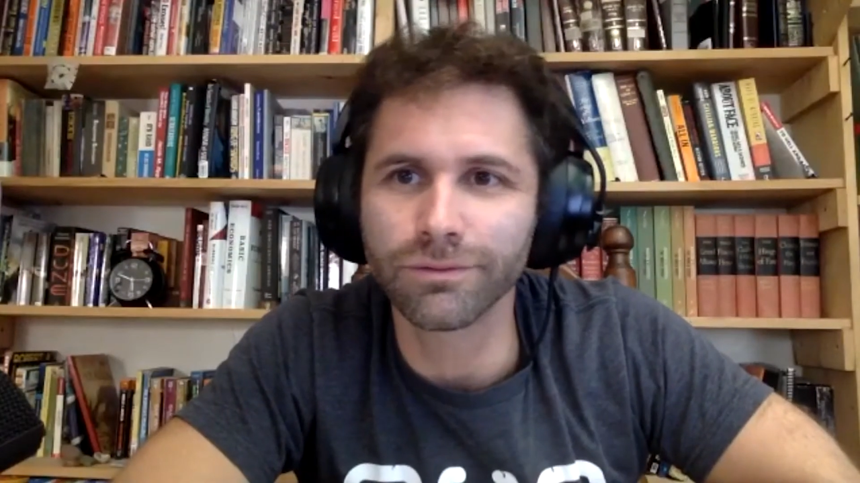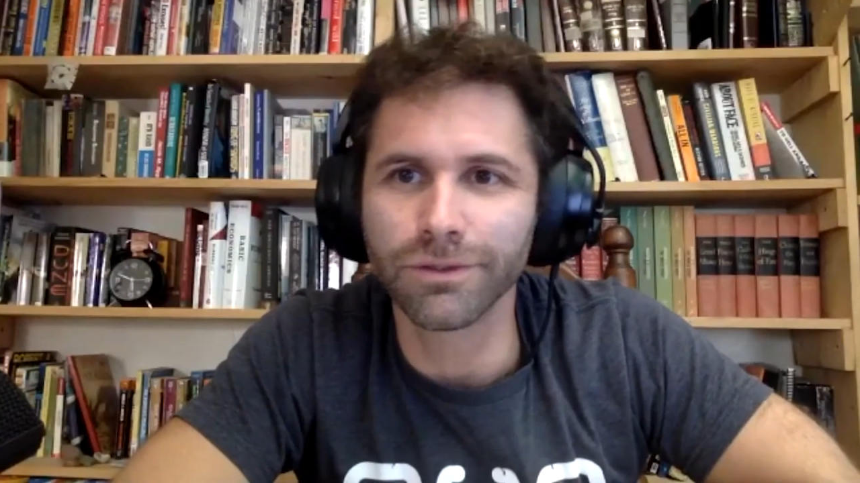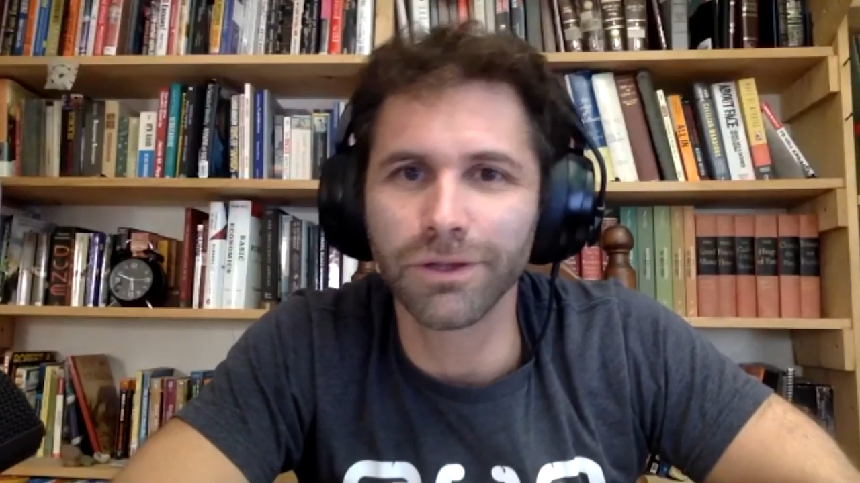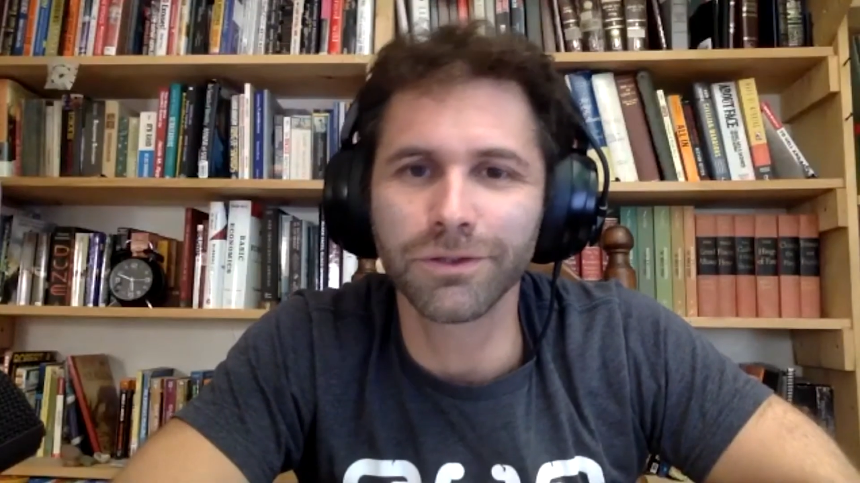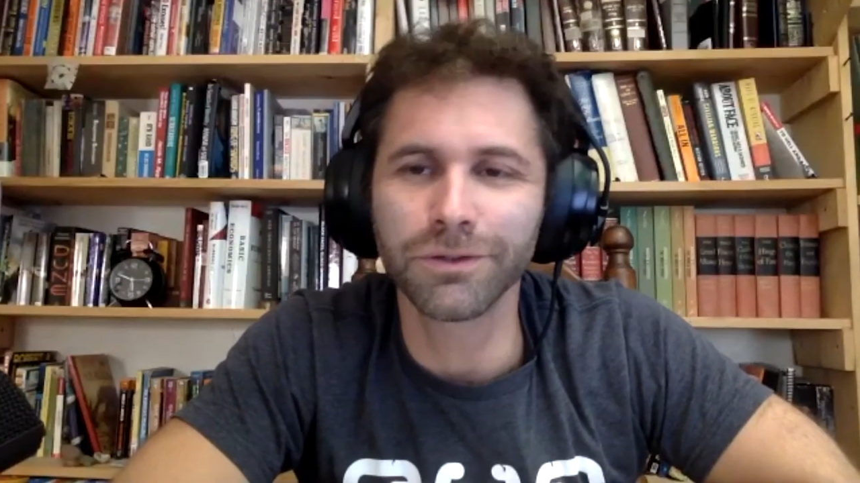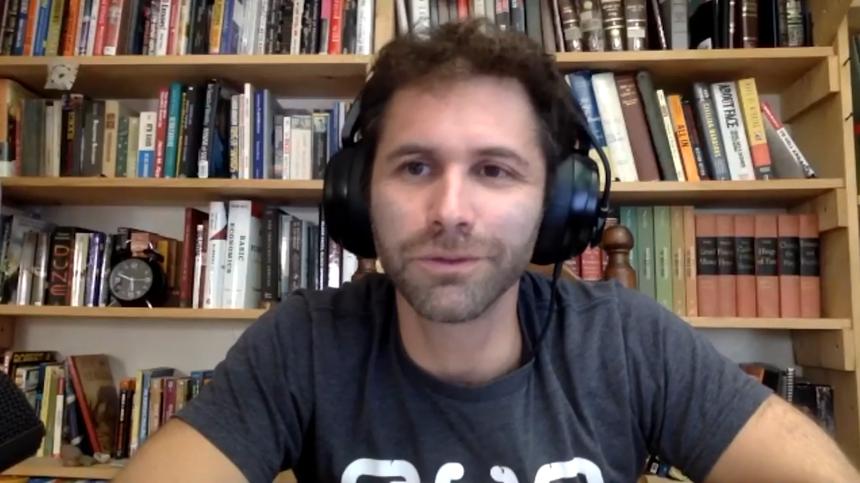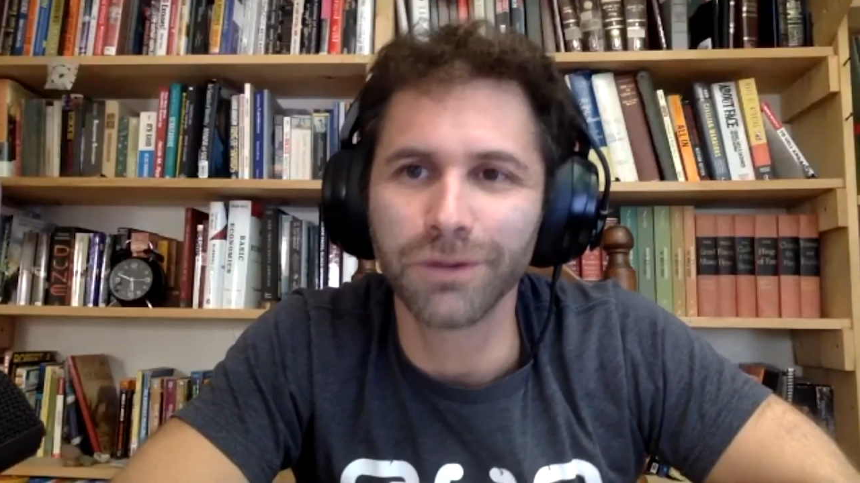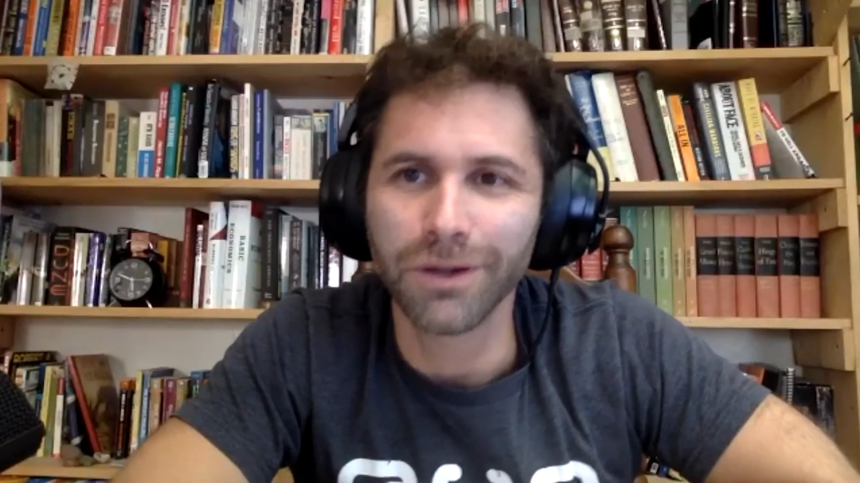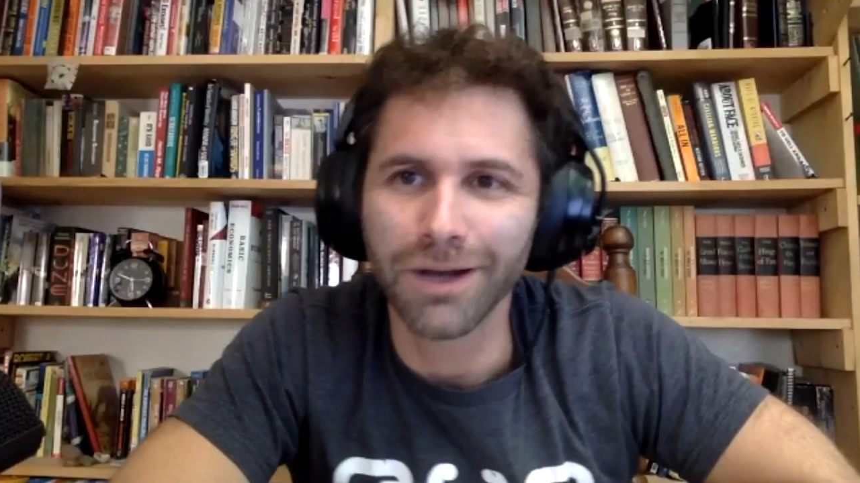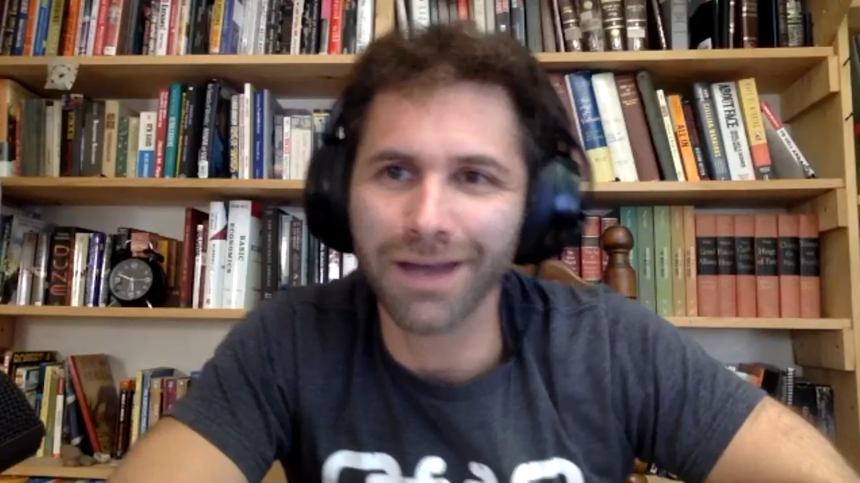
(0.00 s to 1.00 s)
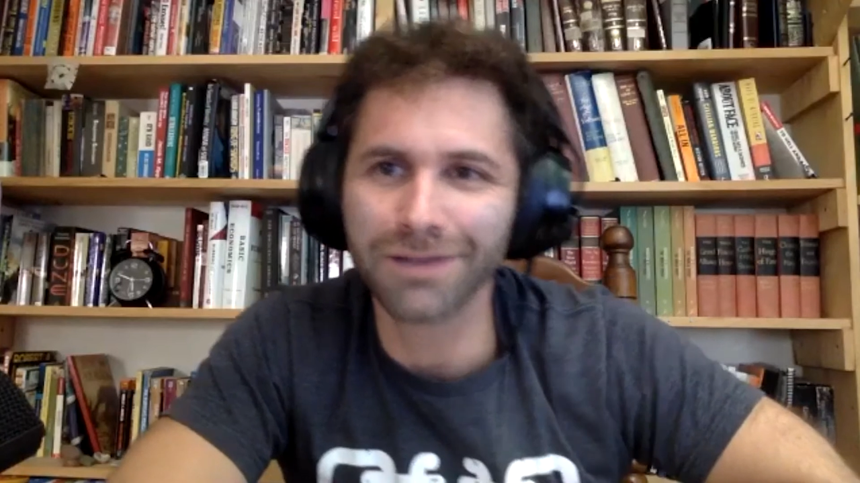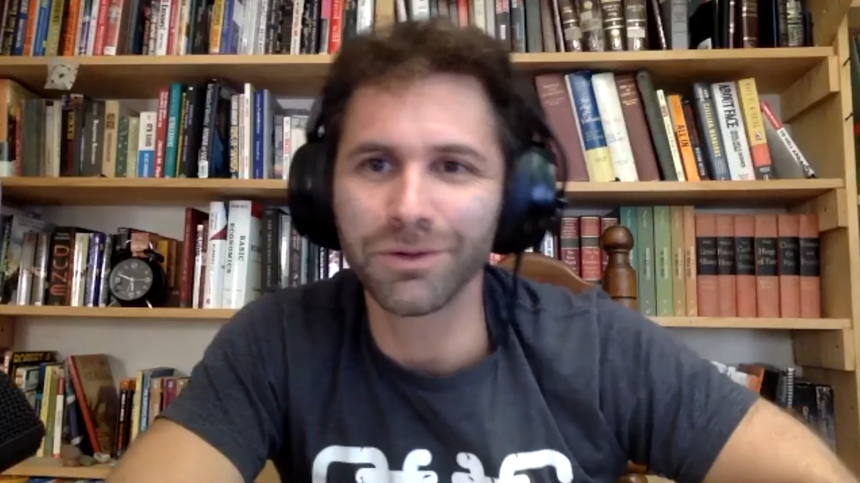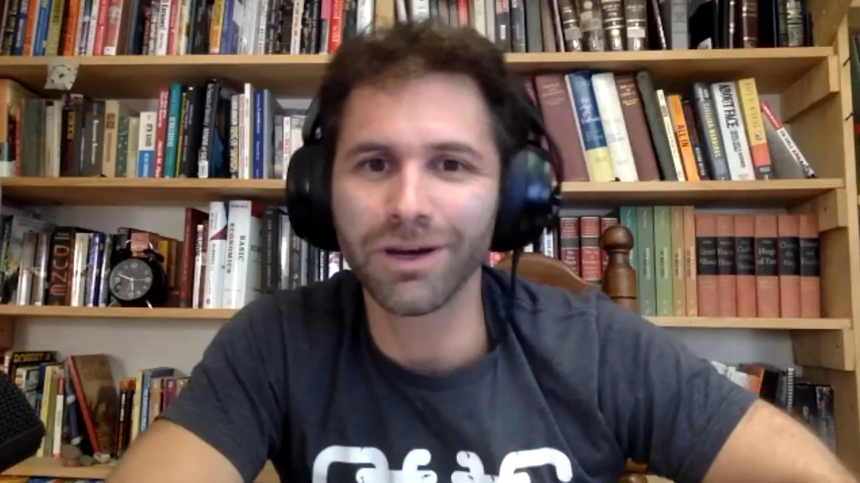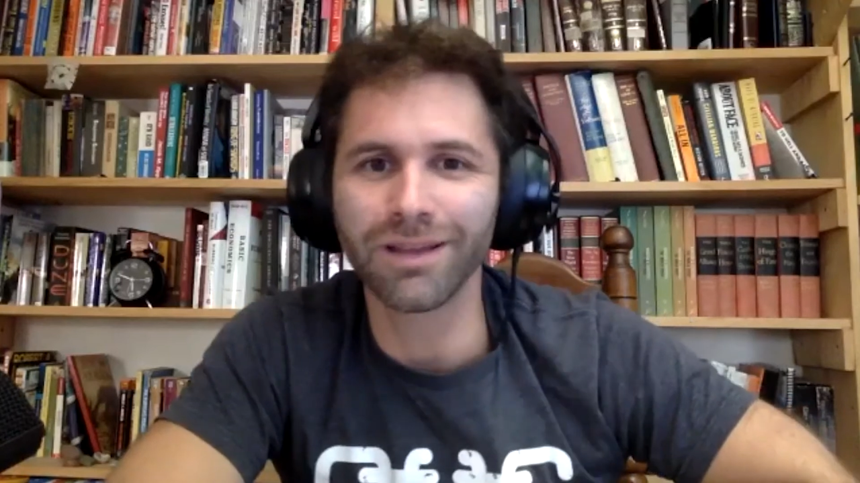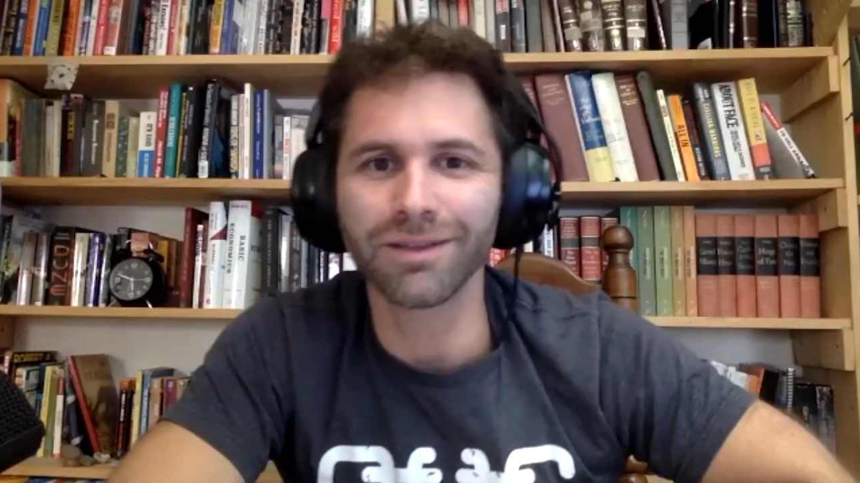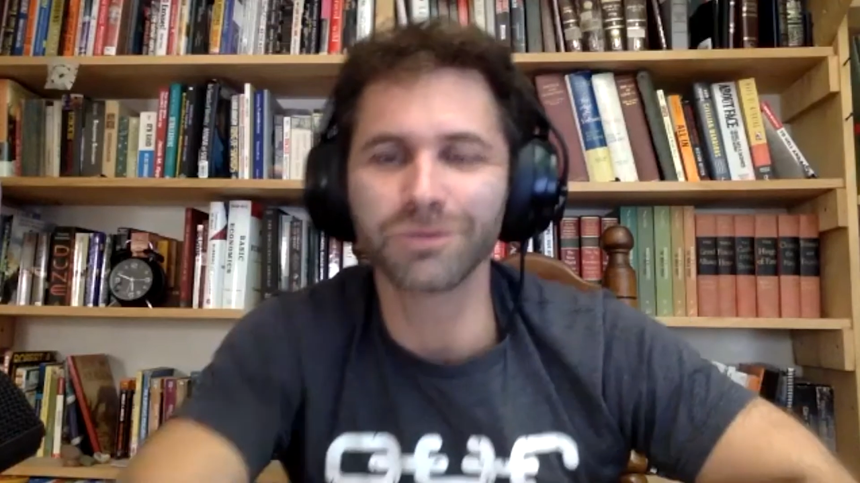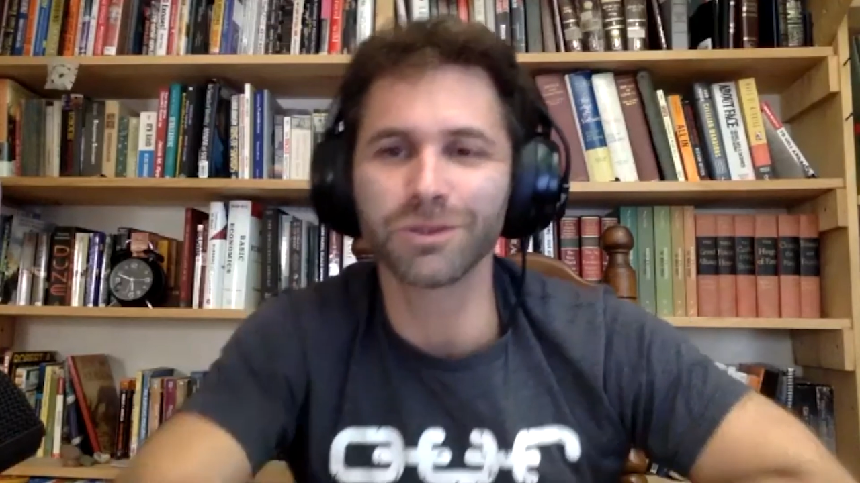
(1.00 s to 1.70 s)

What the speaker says: Don't do unto others